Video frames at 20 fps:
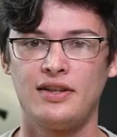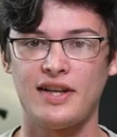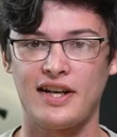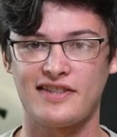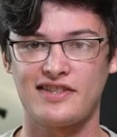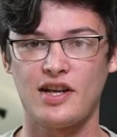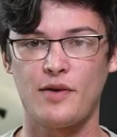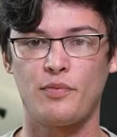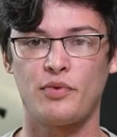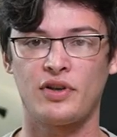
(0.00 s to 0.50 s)

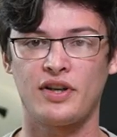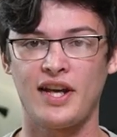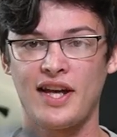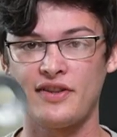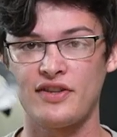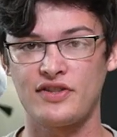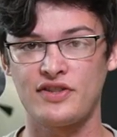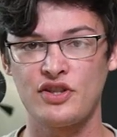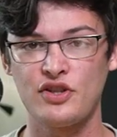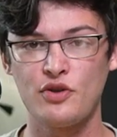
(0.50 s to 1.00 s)
Next up, we're gonna
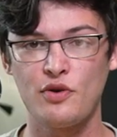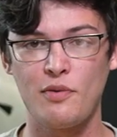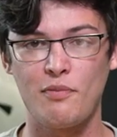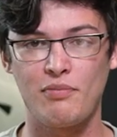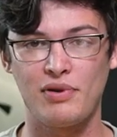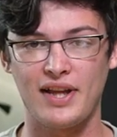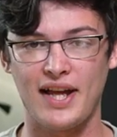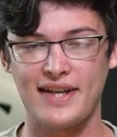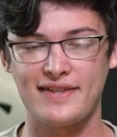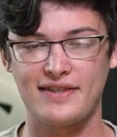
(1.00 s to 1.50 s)
add the two
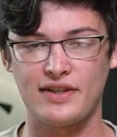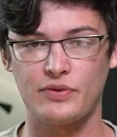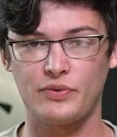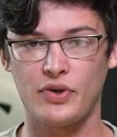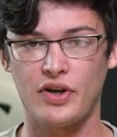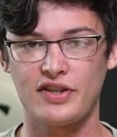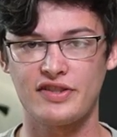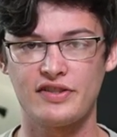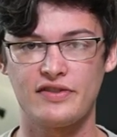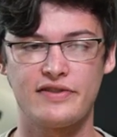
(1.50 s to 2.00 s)
plastic
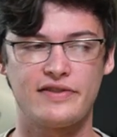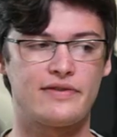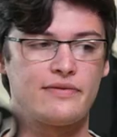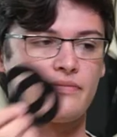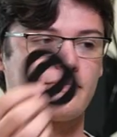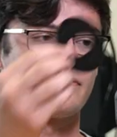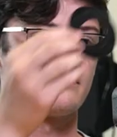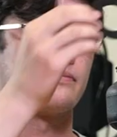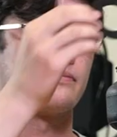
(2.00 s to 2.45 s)
washers,